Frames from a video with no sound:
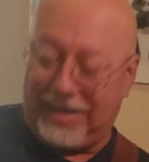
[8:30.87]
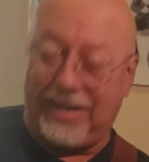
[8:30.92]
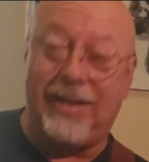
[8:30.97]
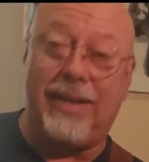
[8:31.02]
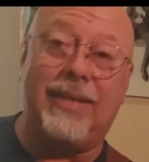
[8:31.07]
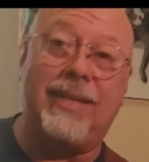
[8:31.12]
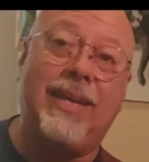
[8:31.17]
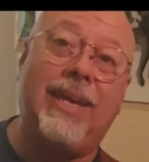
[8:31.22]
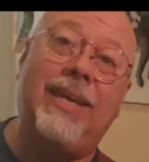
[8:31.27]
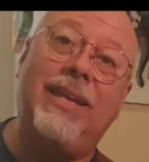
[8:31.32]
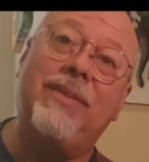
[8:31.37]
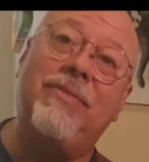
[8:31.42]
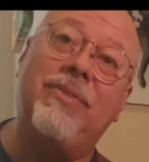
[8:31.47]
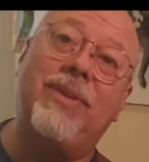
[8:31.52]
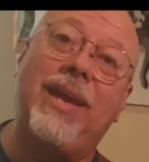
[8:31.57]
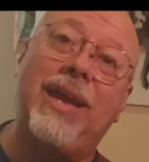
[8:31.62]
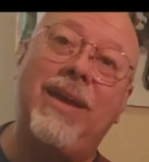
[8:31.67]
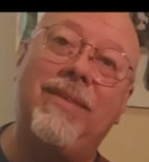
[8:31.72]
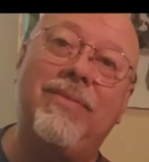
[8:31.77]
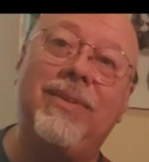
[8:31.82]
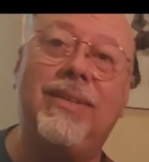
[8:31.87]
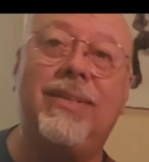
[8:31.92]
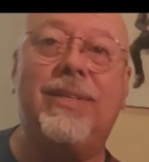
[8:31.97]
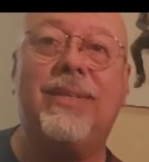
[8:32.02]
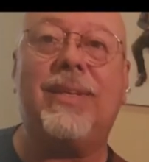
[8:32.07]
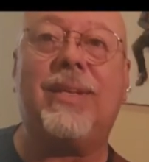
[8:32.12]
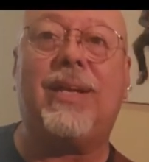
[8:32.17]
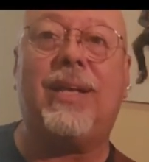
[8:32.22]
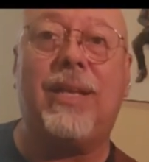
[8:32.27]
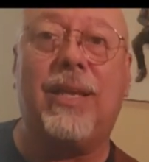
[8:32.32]
Again, if you
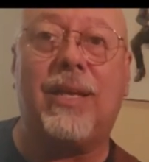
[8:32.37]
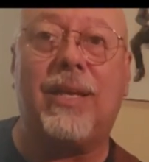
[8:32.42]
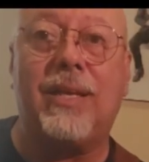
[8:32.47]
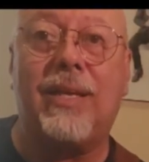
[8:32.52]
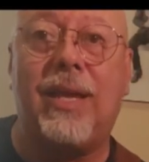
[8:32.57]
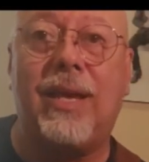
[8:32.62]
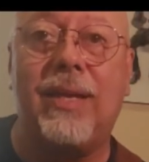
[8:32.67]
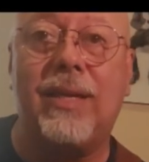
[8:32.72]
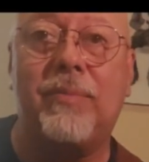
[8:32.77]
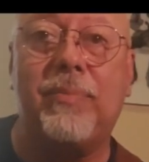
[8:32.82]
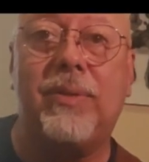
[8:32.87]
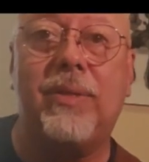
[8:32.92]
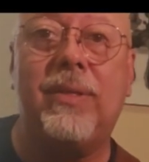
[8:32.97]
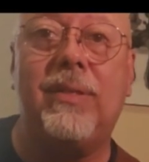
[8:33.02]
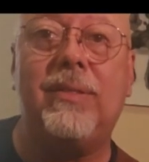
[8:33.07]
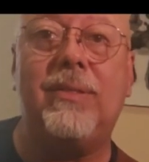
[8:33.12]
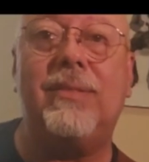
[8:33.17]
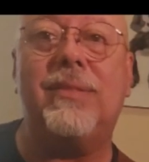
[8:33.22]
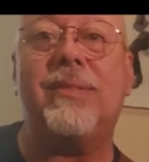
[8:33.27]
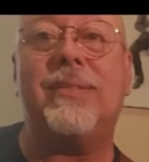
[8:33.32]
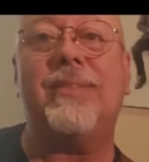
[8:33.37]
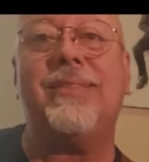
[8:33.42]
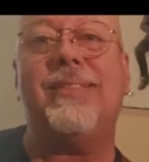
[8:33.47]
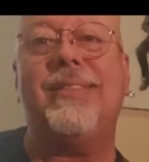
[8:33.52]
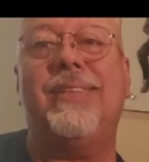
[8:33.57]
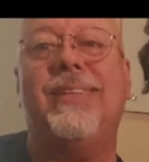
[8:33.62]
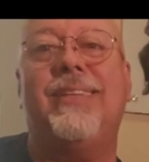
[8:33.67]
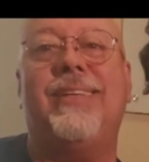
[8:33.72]
haven't, click like, please.